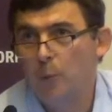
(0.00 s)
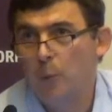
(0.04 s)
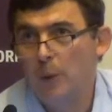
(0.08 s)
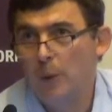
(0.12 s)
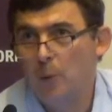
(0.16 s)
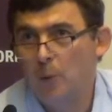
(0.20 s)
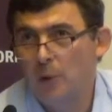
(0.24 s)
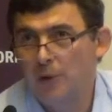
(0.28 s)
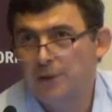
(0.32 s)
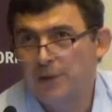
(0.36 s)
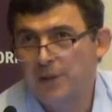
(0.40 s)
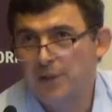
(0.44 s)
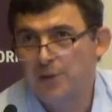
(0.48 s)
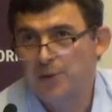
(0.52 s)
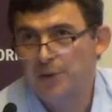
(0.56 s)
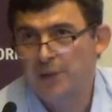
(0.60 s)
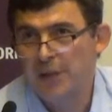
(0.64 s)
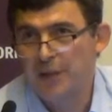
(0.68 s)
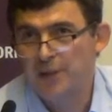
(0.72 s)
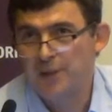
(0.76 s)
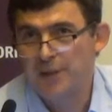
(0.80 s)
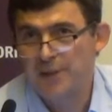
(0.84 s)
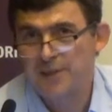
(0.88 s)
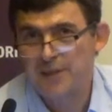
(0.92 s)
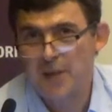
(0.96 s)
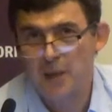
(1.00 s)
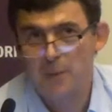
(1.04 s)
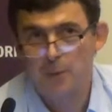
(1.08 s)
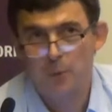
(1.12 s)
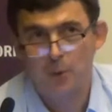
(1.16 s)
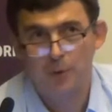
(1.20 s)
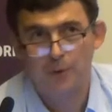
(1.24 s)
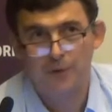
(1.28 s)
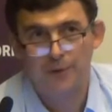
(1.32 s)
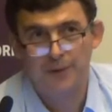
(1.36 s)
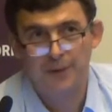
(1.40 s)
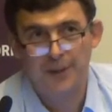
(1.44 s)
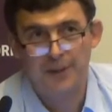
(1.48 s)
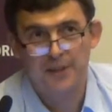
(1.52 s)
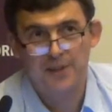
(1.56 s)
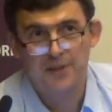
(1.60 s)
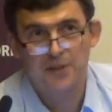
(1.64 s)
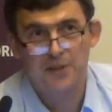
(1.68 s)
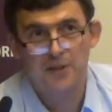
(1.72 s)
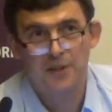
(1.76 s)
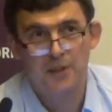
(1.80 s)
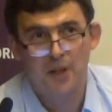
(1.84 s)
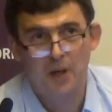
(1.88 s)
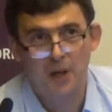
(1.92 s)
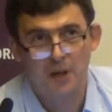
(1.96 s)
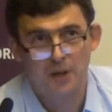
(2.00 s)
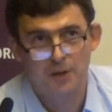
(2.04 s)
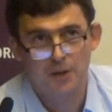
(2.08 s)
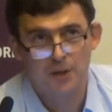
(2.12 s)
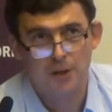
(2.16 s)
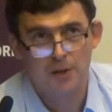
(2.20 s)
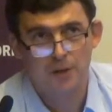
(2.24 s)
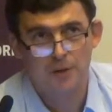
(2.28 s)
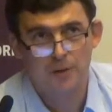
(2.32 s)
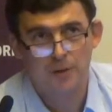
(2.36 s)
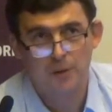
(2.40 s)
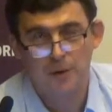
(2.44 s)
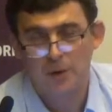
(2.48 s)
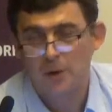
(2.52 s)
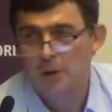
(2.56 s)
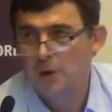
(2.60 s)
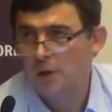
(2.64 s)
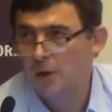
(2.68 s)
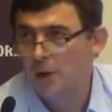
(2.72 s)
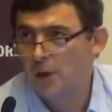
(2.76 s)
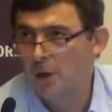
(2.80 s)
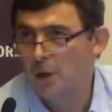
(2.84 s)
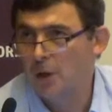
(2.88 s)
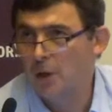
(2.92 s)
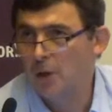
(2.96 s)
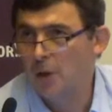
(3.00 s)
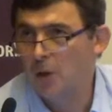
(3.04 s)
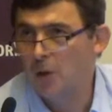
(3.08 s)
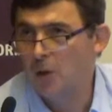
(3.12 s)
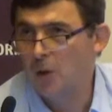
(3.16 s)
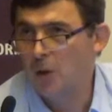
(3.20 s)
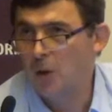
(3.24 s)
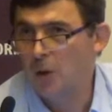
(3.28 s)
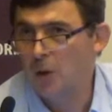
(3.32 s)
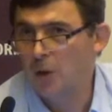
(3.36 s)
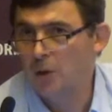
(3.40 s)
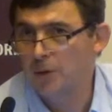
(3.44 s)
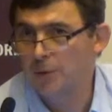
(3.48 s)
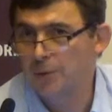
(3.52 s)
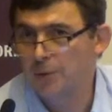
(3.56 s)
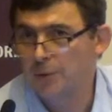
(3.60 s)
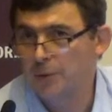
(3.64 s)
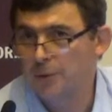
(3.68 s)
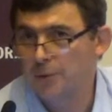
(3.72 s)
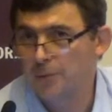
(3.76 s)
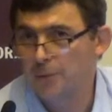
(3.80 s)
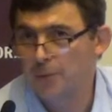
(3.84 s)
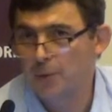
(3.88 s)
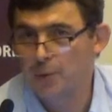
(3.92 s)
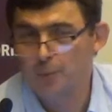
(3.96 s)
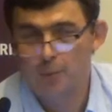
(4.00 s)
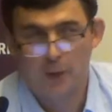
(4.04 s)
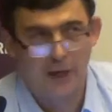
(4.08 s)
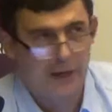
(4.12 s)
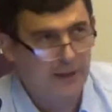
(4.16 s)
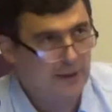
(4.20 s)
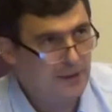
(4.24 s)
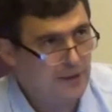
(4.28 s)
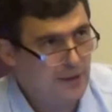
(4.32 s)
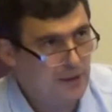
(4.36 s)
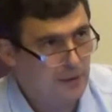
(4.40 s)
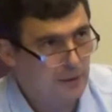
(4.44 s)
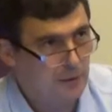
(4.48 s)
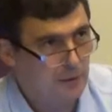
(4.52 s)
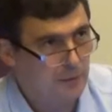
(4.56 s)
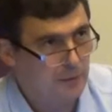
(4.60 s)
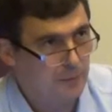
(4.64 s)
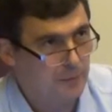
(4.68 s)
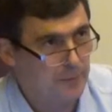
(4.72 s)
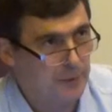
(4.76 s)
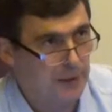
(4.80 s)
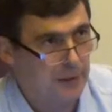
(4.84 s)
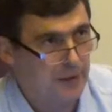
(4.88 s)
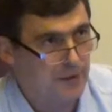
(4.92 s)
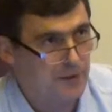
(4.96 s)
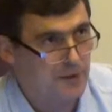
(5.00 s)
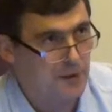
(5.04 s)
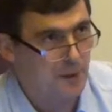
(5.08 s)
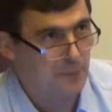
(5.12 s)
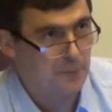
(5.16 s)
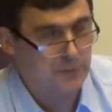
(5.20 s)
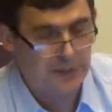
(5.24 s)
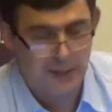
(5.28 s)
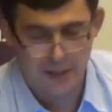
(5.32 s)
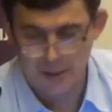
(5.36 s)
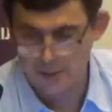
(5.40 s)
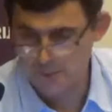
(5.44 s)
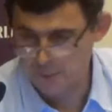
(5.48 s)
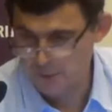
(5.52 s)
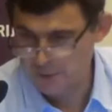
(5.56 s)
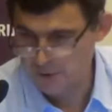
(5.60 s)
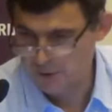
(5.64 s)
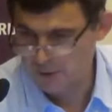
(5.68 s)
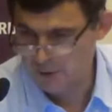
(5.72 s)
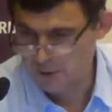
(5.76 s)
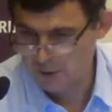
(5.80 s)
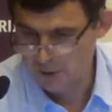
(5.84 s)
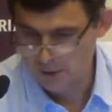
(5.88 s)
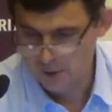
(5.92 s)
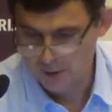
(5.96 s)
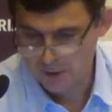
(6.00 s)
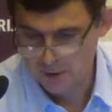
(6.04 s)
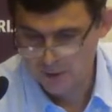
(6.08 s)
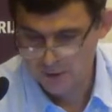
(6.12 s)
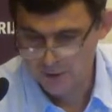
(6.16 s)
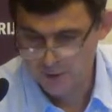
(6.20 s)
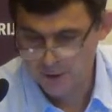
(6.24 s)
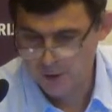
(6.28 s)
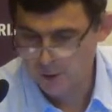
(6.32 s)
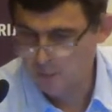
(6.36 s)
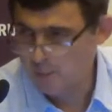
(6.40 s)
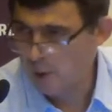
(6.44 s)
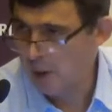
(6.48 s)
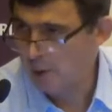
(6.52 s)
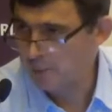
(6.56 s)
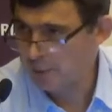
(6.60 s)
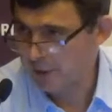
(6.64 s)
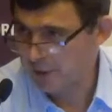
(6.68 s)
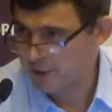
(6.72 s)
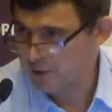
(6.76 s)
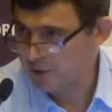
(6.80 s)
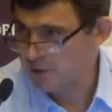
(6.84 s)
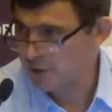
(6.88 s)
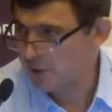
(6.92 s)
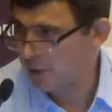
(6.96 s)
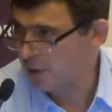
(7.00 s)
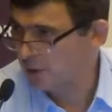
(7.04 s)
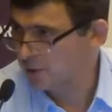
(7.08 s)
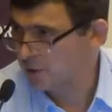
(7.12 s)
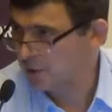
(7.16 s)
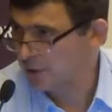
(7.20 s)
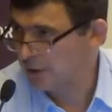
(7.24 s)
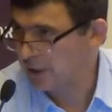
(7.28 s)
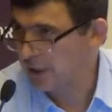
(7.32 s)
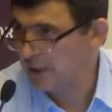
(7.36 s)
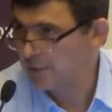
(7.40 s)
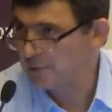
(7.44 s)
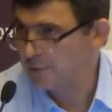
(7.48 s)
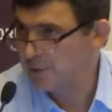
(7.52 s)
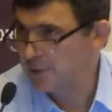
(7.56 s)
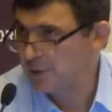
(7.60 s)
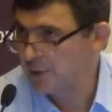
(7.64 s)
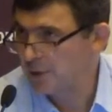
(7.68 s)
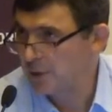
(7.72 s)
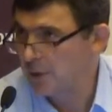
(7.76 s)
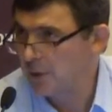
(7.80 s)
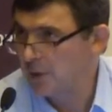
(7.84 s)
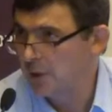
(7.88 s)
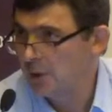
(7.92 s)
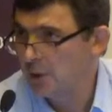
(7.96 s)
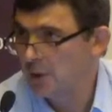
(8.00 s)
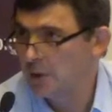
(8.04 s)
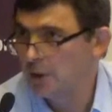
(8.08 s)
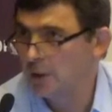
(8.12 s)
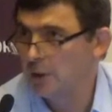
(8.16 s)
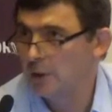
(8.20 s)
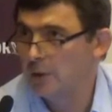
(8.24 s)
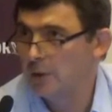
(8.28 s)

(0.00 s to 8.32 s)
If we wanted to take an example that is not on the right, because sometimes there are publics on the left,